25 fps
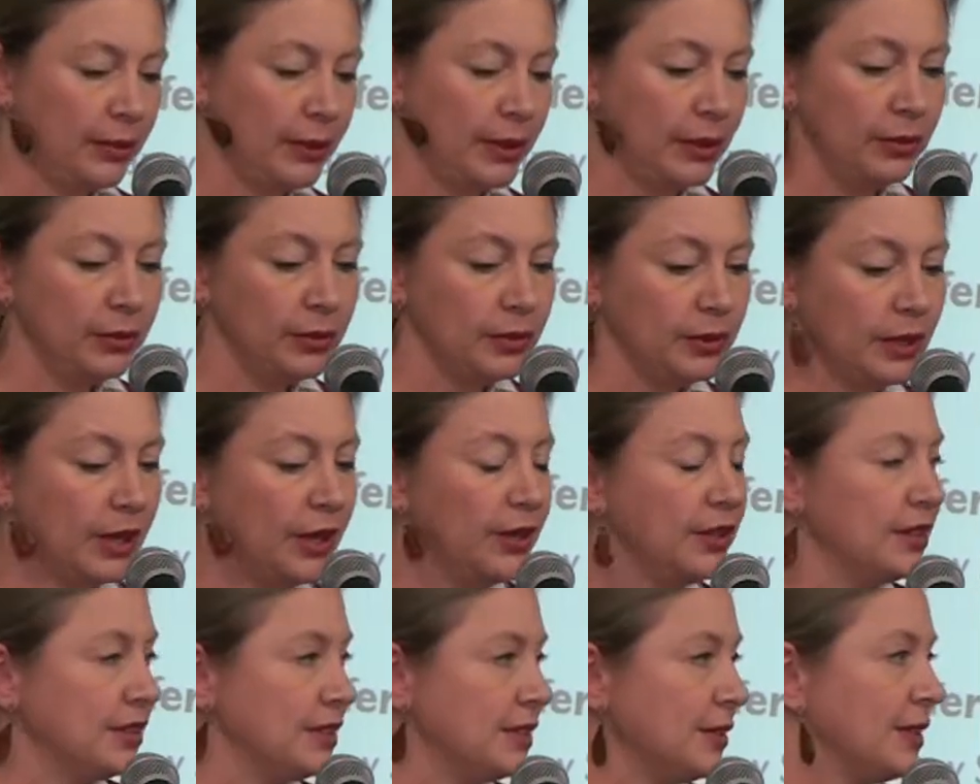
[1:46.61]
We all
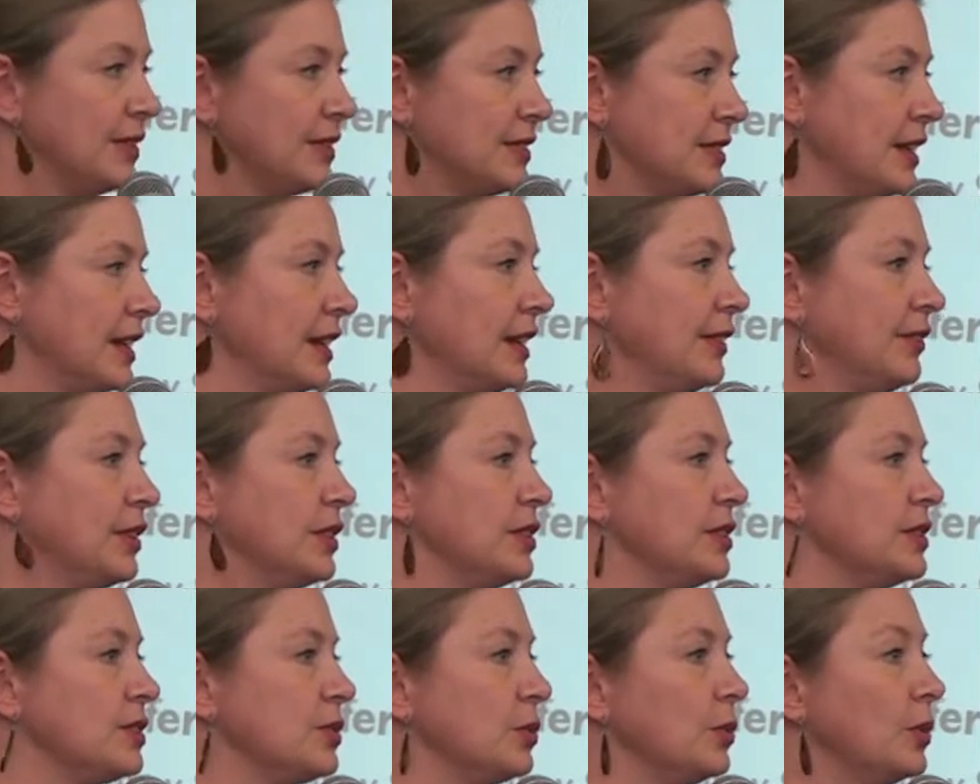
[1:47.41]
know it's kind of a
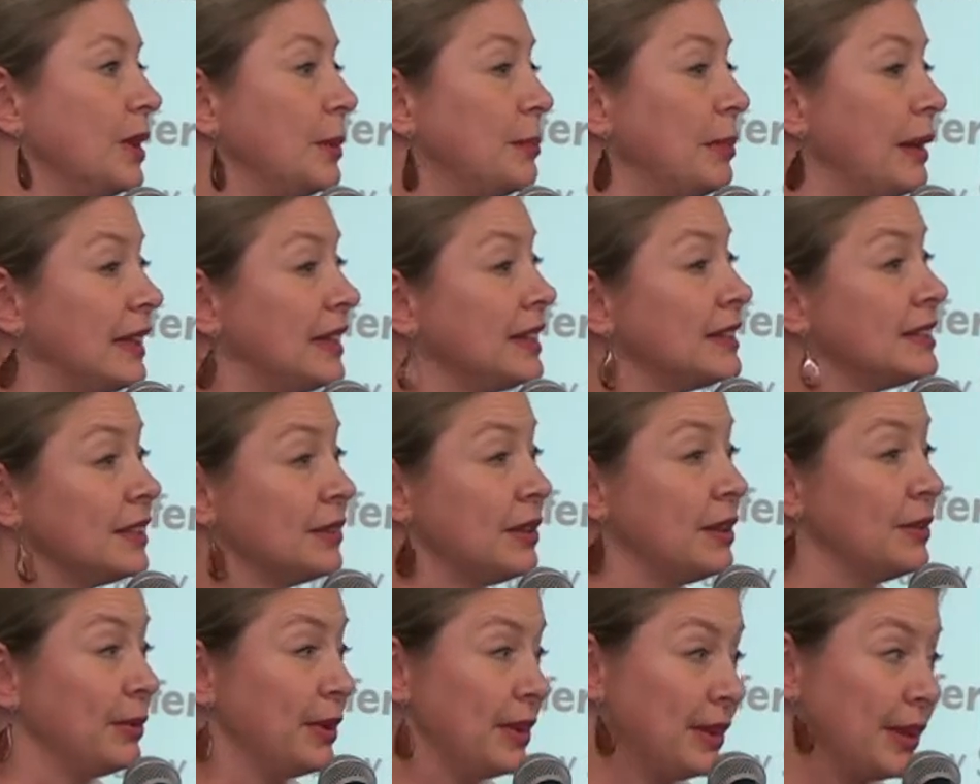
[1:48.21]
disorder, but
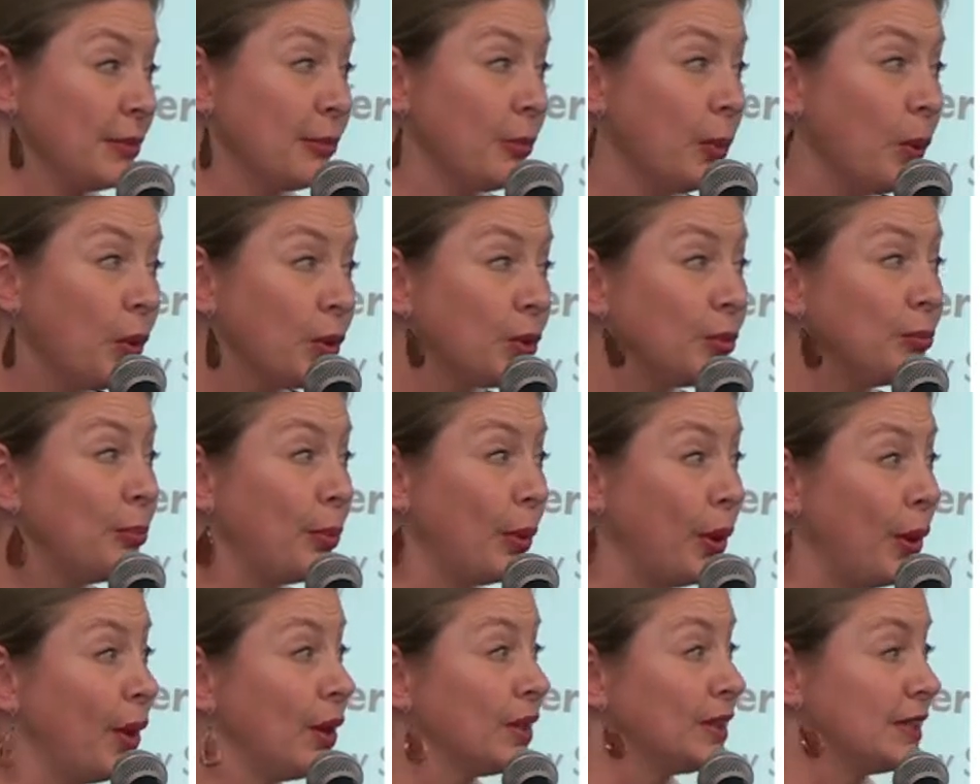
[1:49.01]
the
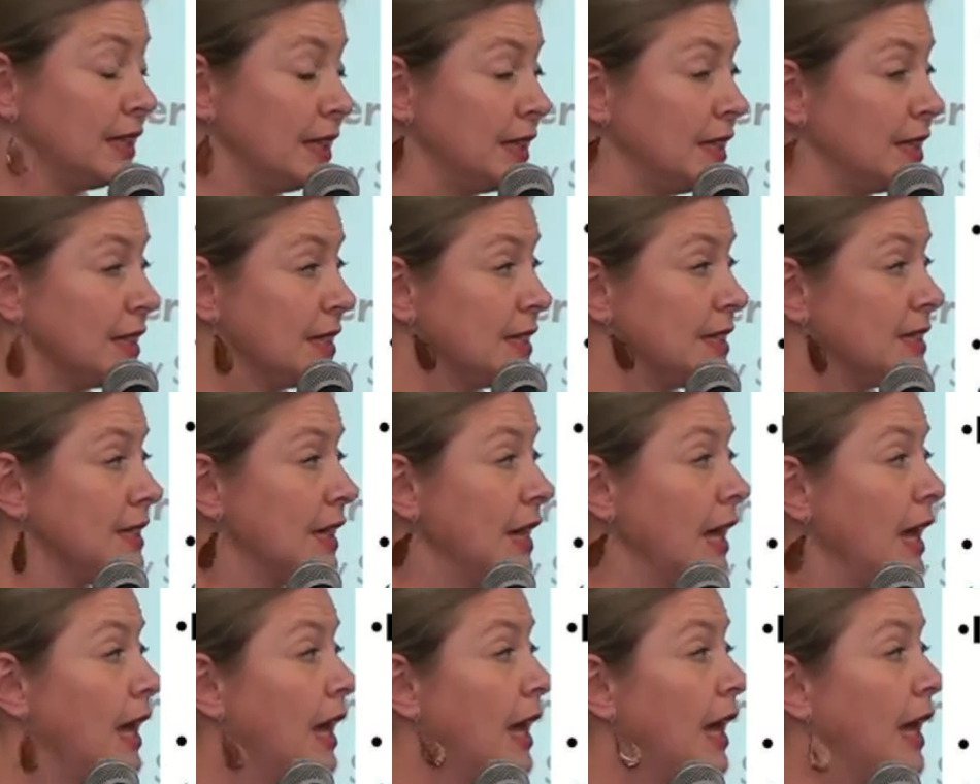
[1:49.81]
important part is
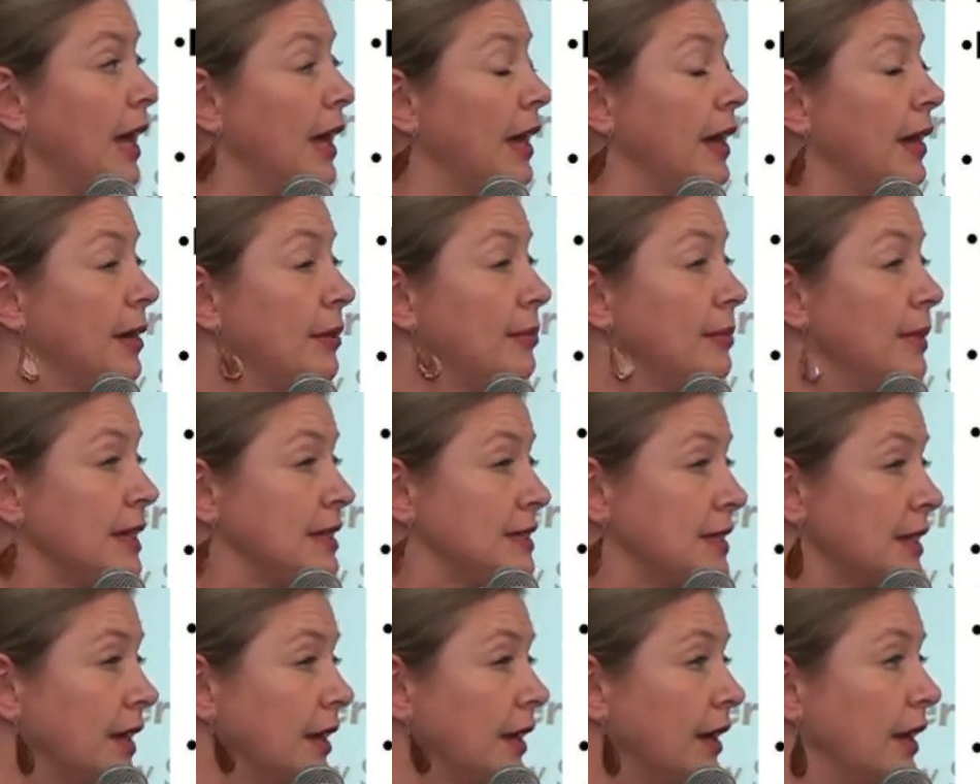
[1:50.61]

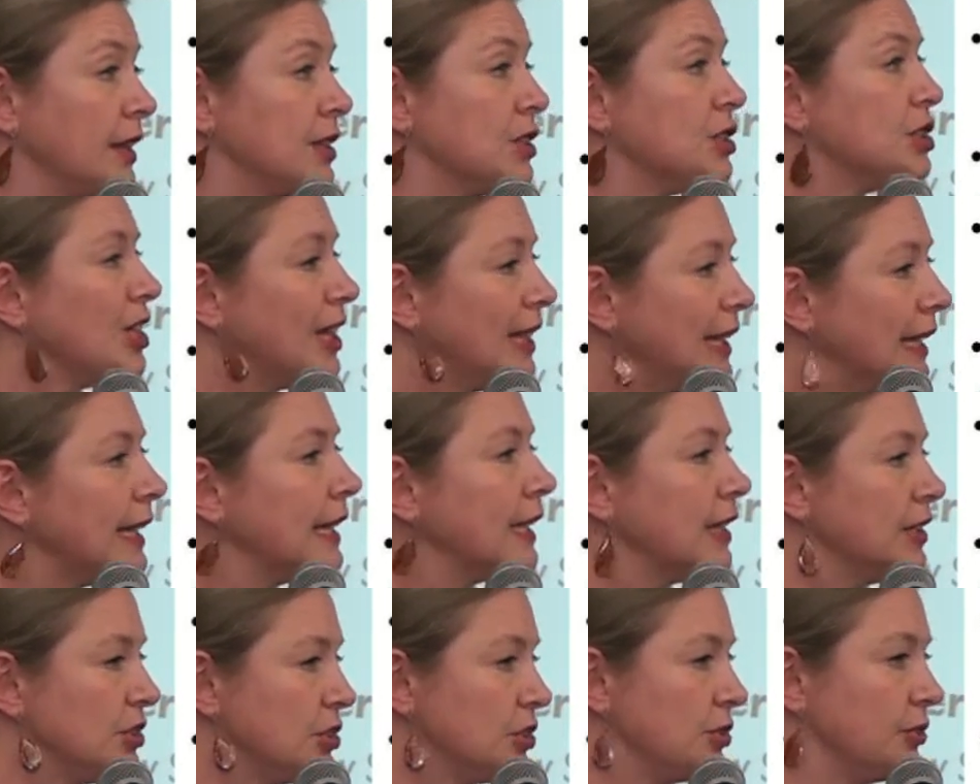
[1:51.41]
it's a
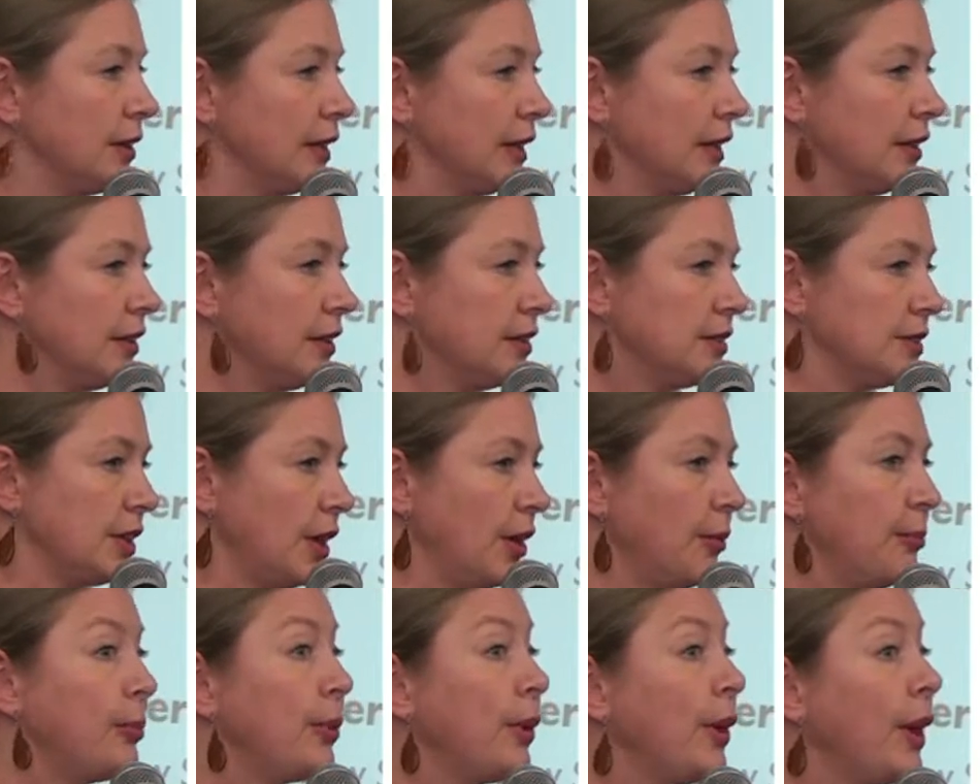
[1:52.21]
chilling injury.
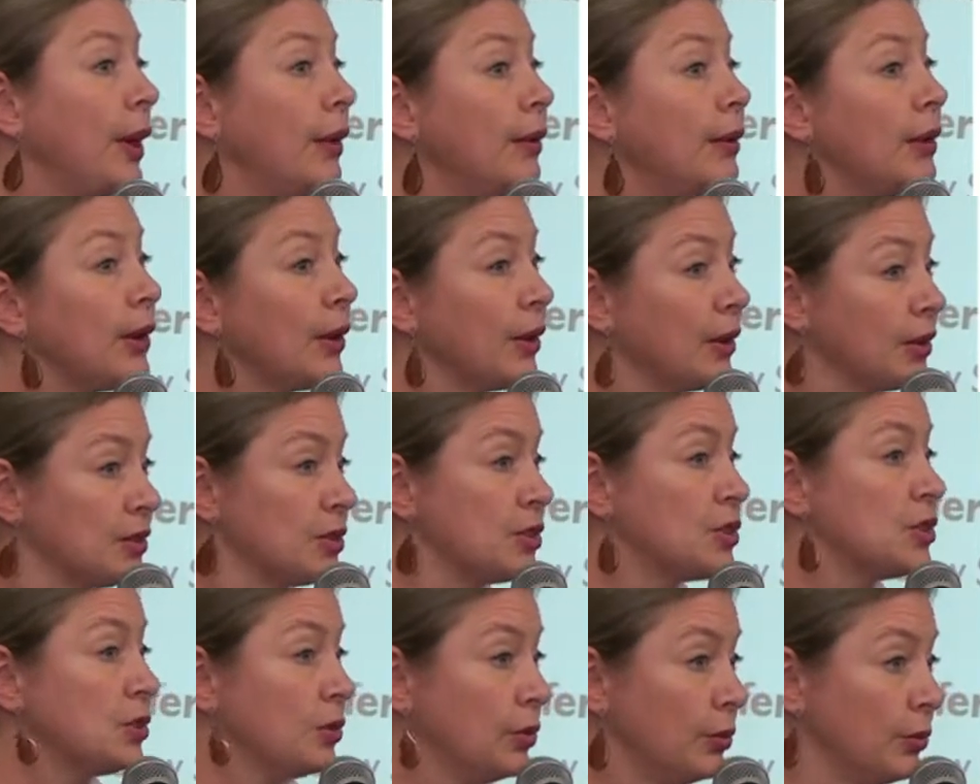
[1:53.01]
So
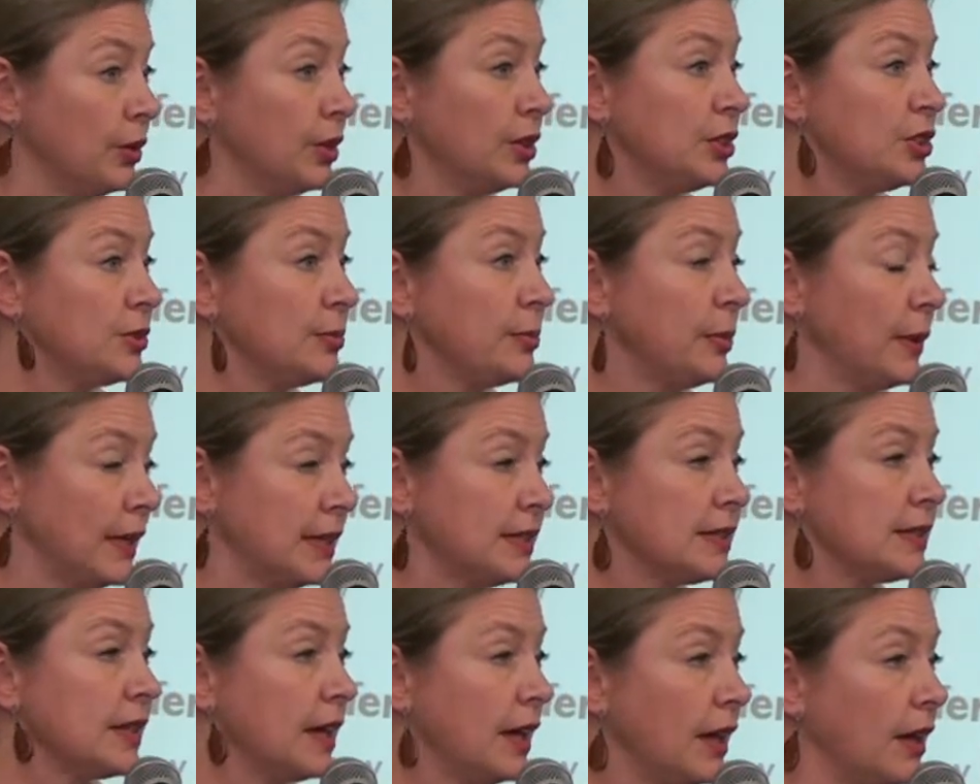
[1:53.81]
prolonged storage
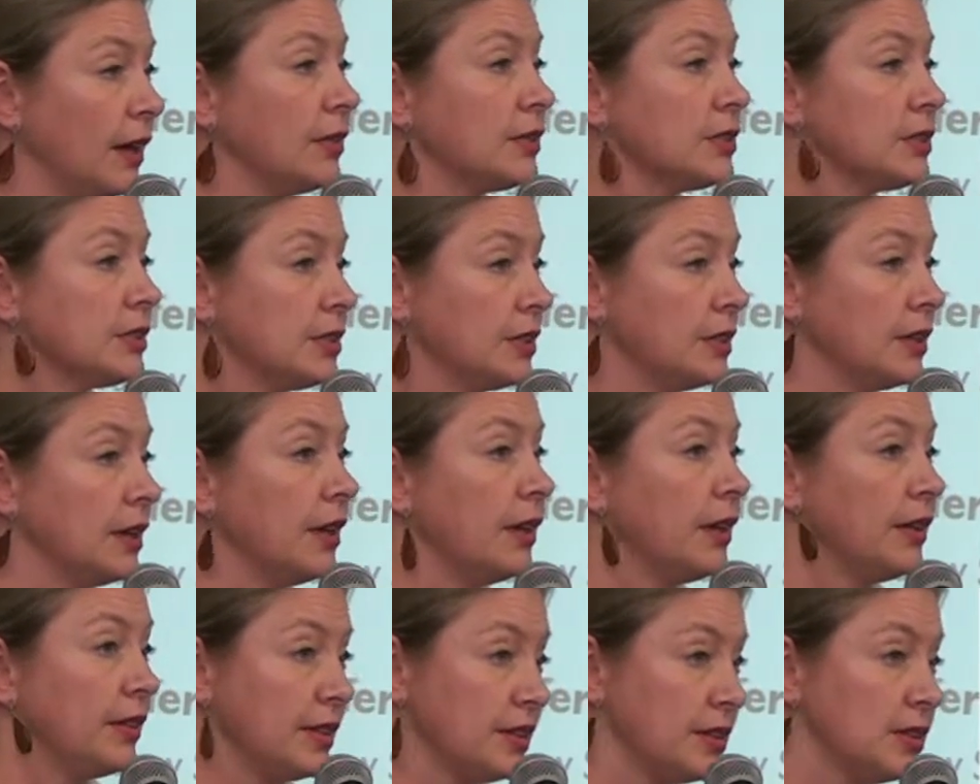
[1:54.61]
brings out
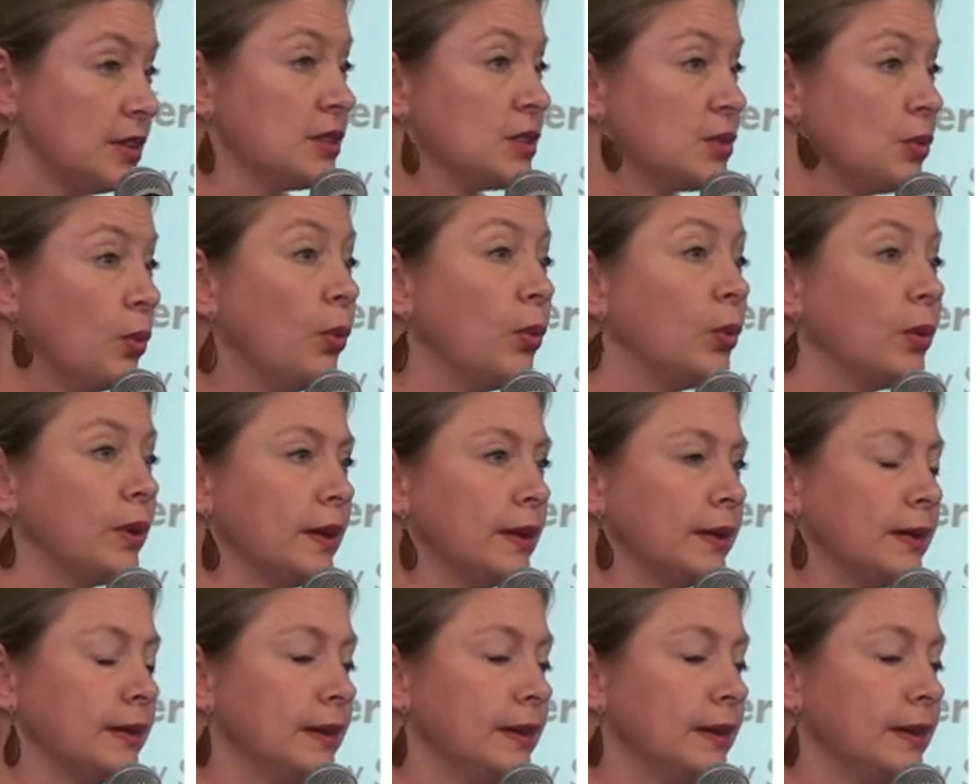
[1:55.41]
this disorder.